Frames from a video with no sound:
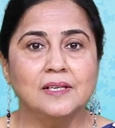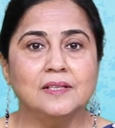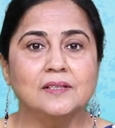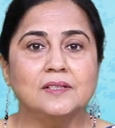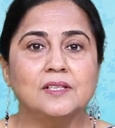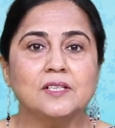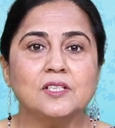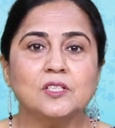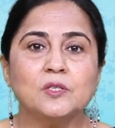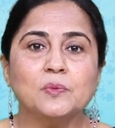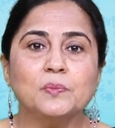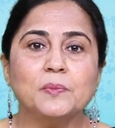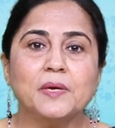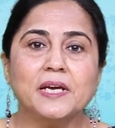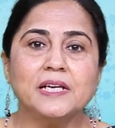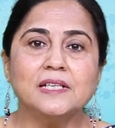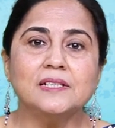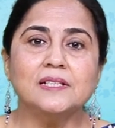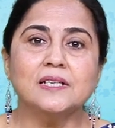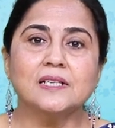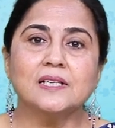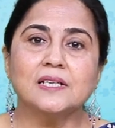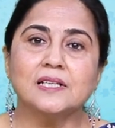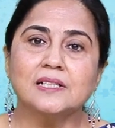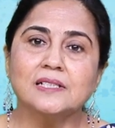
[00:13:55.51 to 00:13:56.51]
This made
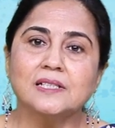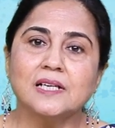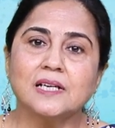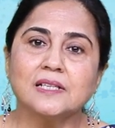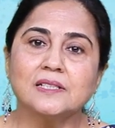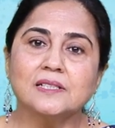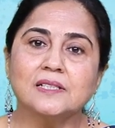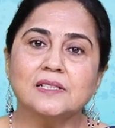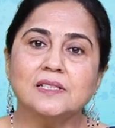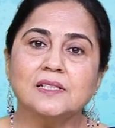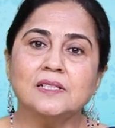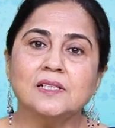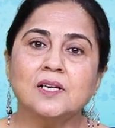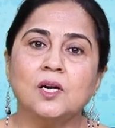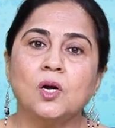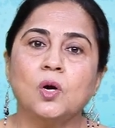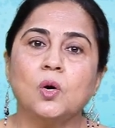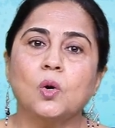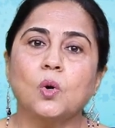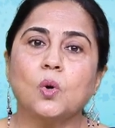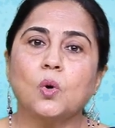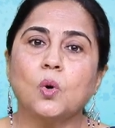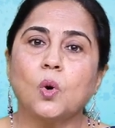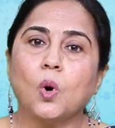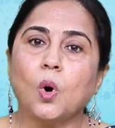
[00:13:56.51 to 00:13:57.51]
the conductor
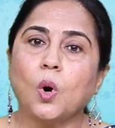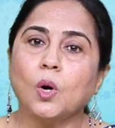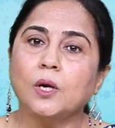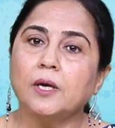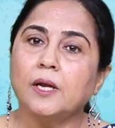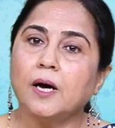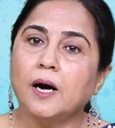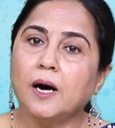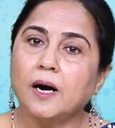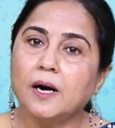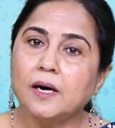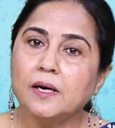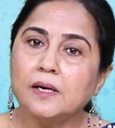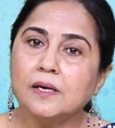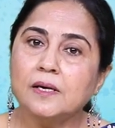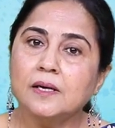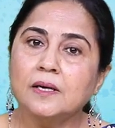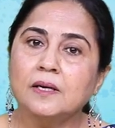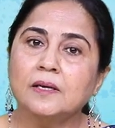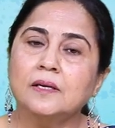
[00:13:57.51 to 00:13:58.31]
call her